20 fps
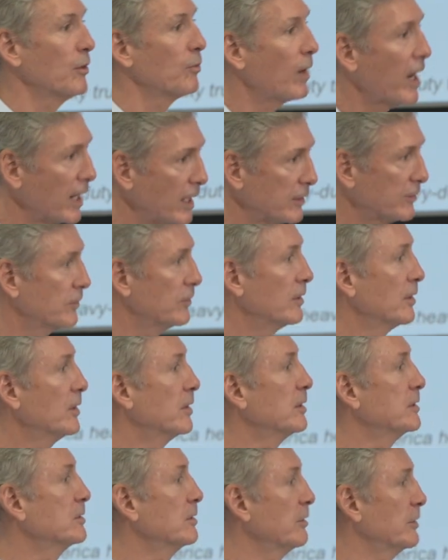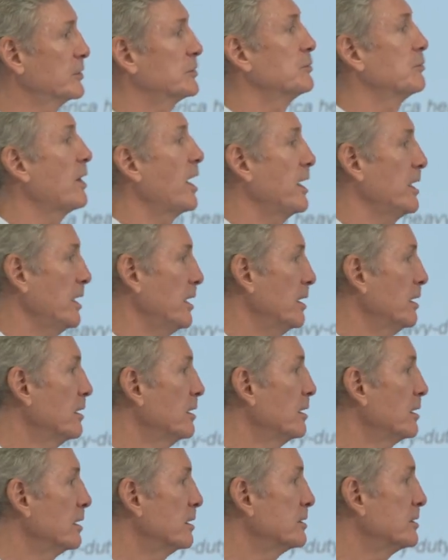wait till it's ready,
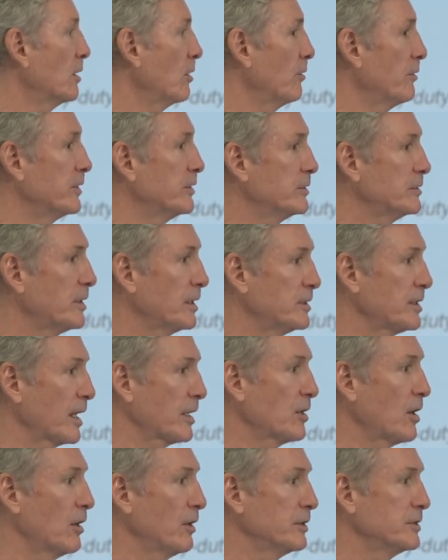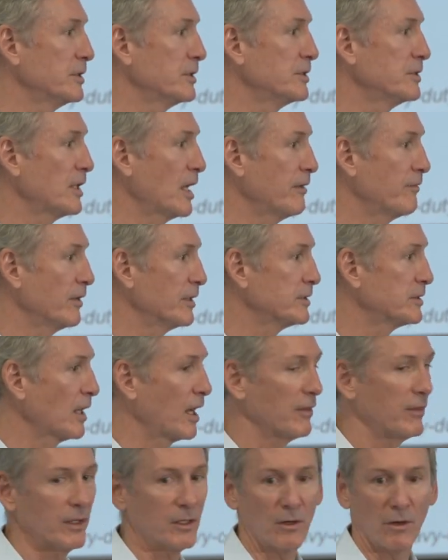till the, the technologists save us,
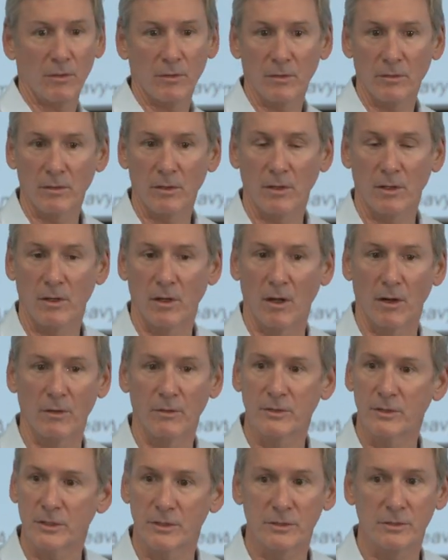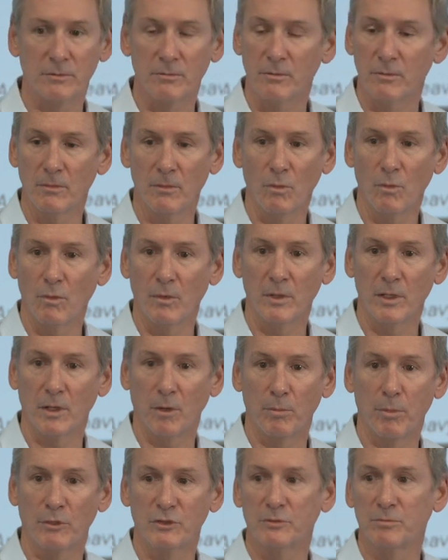I think are, are just you know,
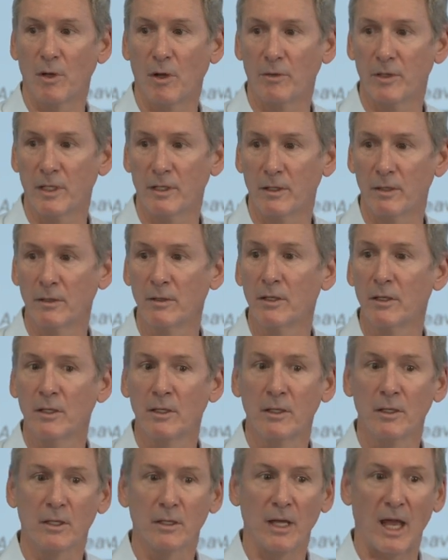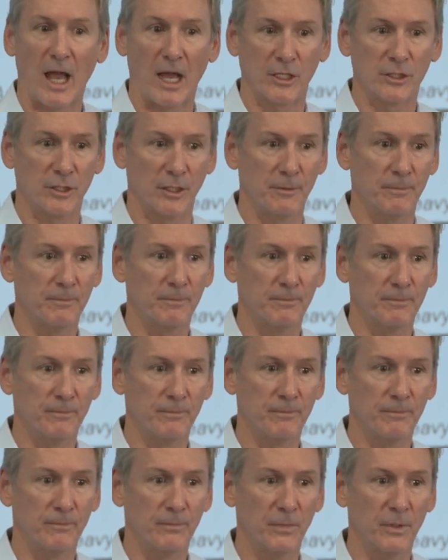postponing action,
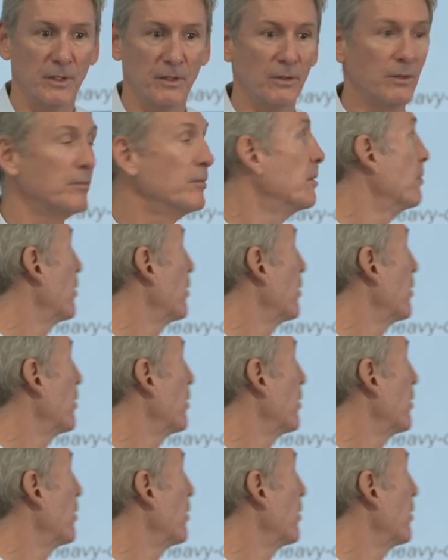would be